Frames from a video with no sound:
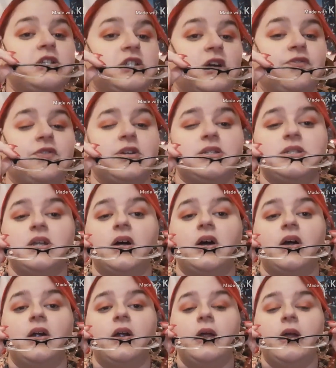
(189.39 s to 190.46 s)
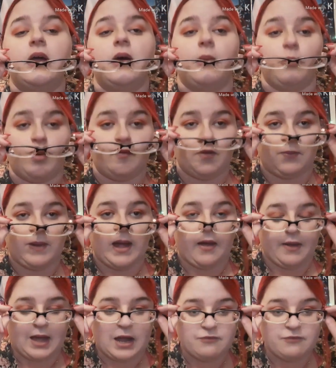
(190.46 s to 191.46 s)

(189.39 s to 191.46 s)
Jeffree Star, Morphe palette.